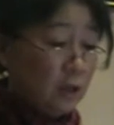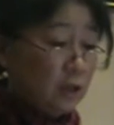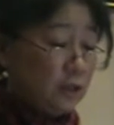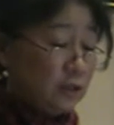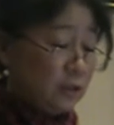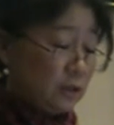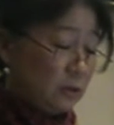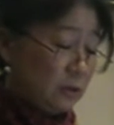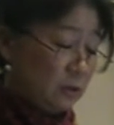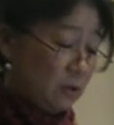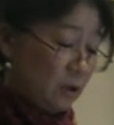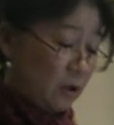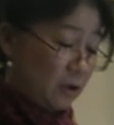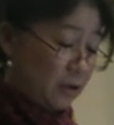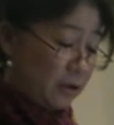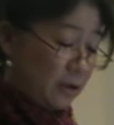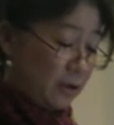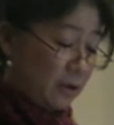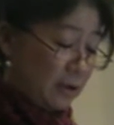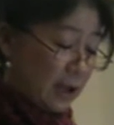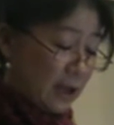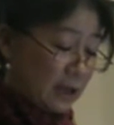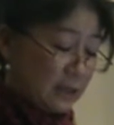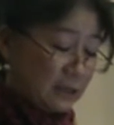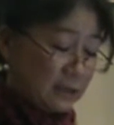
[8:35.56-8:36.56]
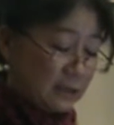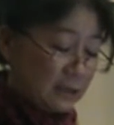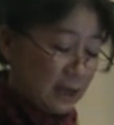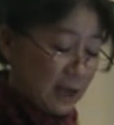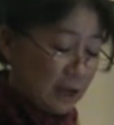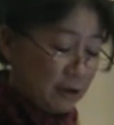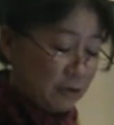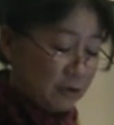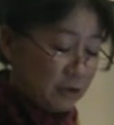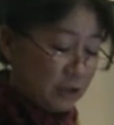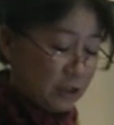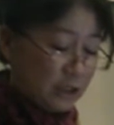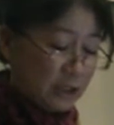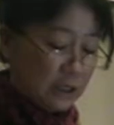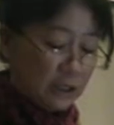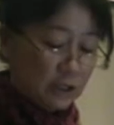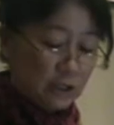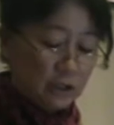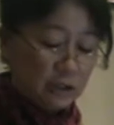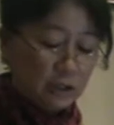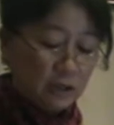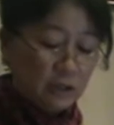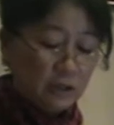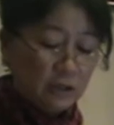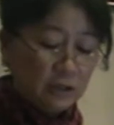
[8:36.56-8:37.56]
So although as language
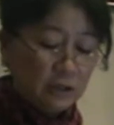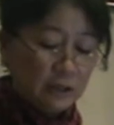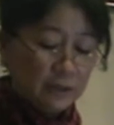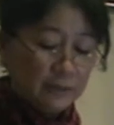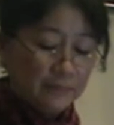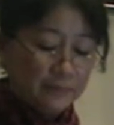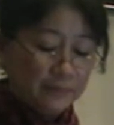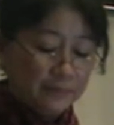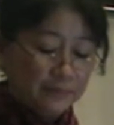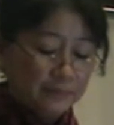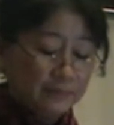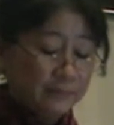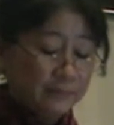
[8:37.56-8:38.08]
teachers,